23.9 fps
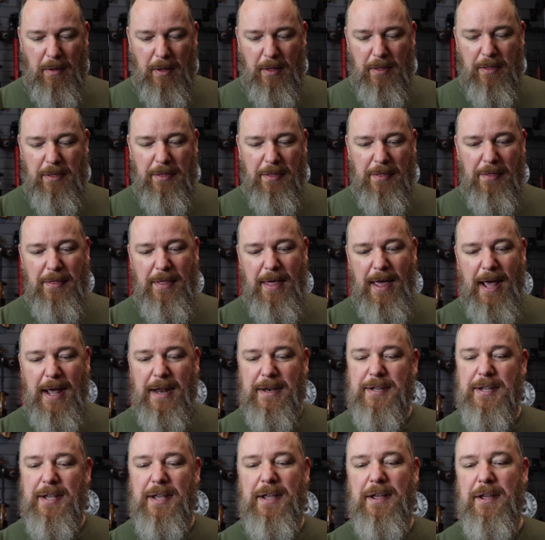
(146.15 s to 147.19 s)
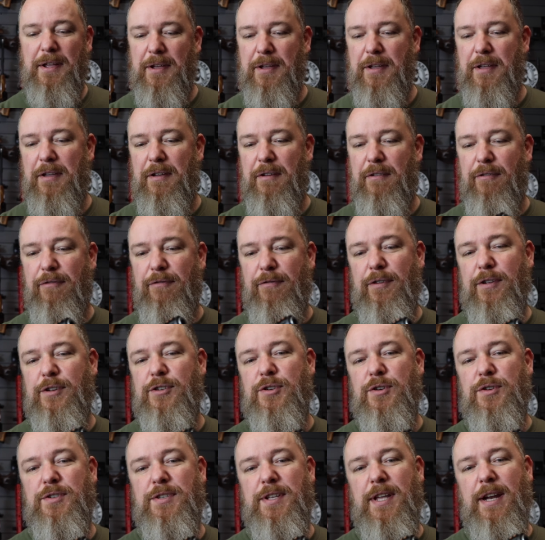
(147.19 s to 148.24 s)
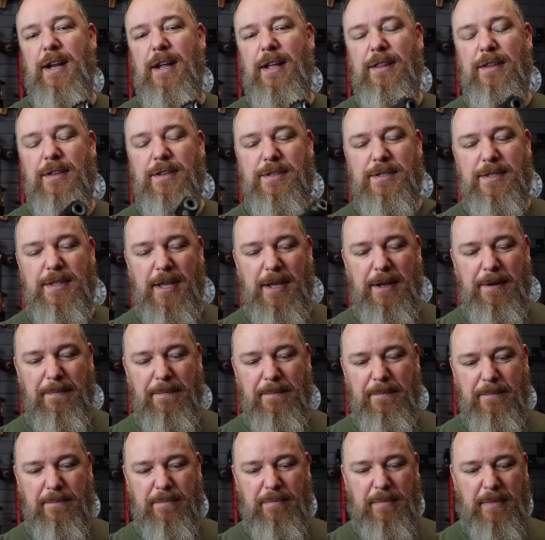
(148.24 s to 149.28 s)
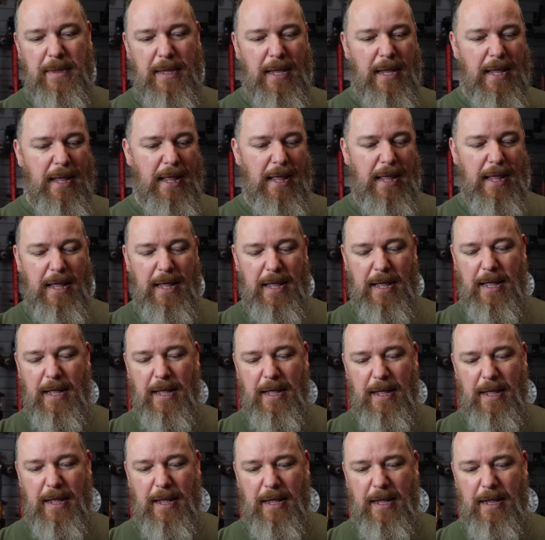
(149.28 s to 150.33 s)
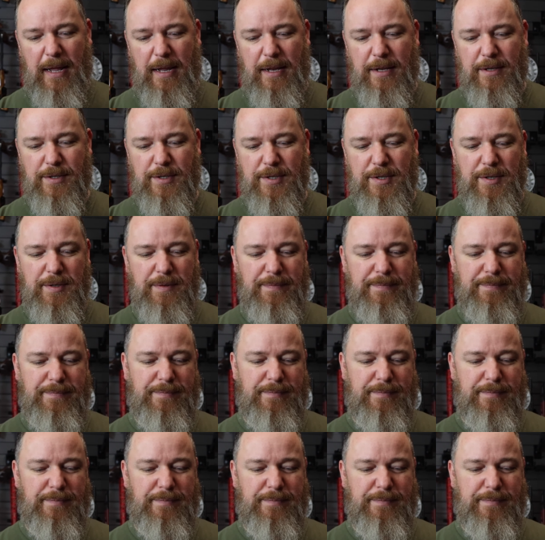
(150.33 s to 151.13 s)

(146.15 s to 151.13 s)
Other than that, feature set on this thing, it's